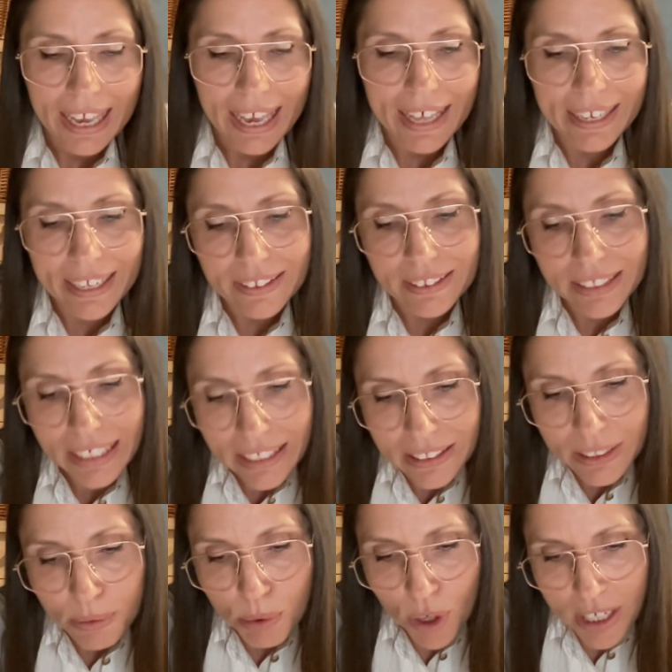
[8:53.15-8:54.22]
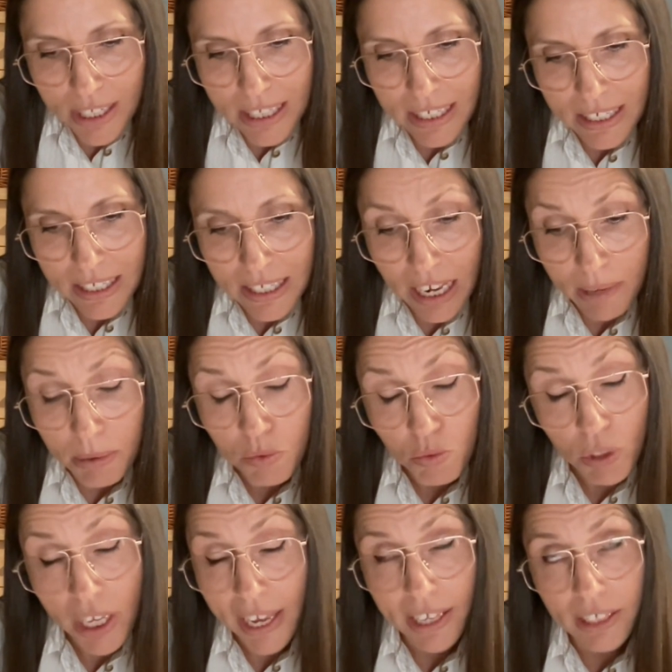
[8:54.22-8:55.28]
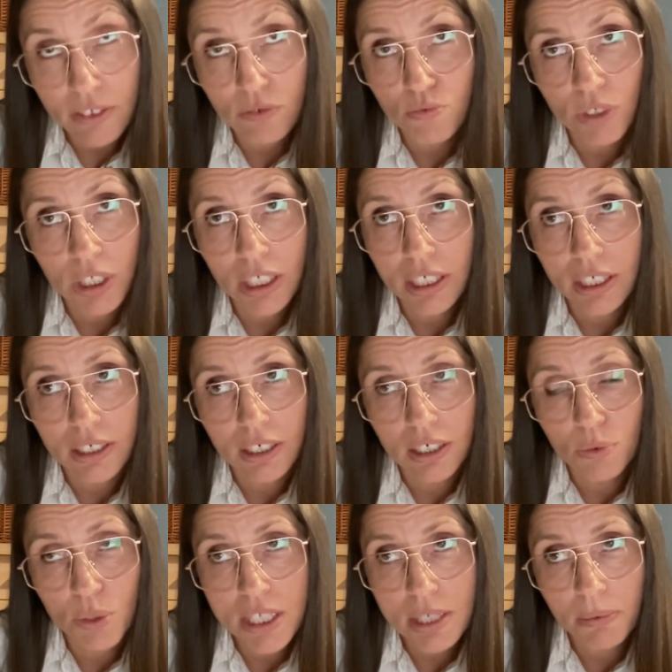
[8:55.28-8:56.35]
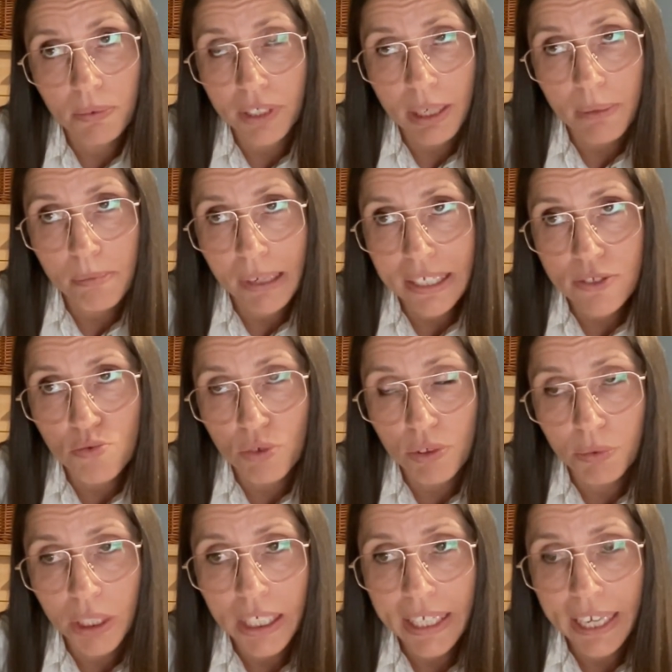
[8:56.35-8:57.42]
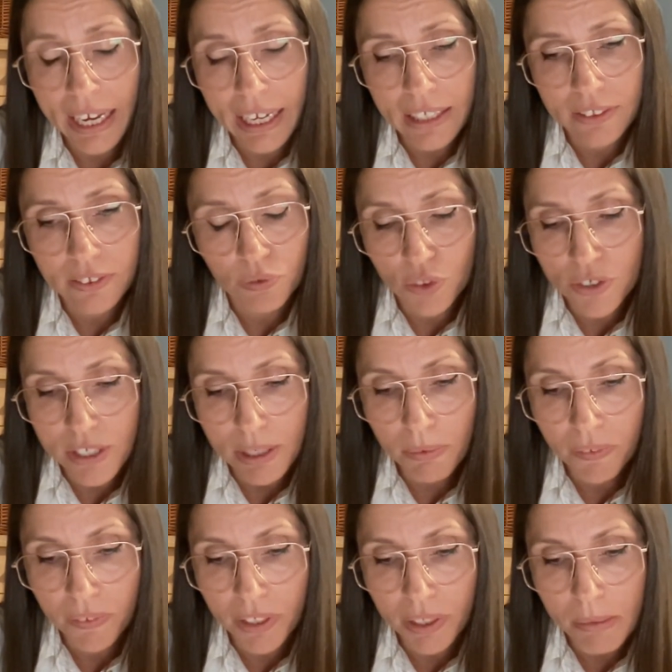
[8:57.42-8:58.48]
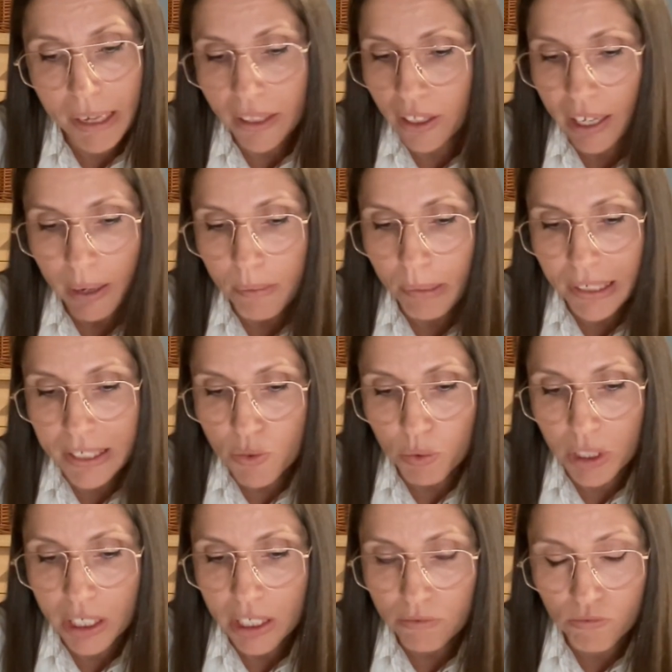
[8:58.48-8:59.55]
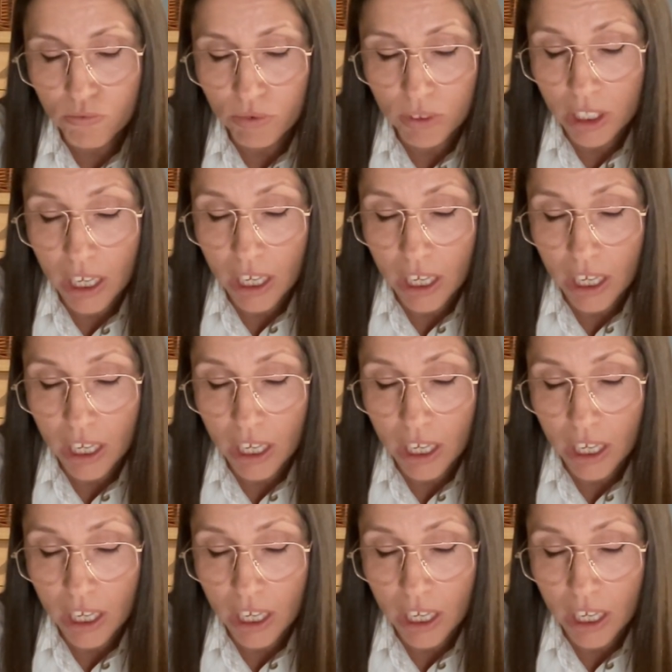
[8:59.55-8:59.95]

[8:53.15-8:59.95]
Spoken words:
And then in the process, I mean, we had really, with some of the campaigns, we really had, for some of the email campaigns, we really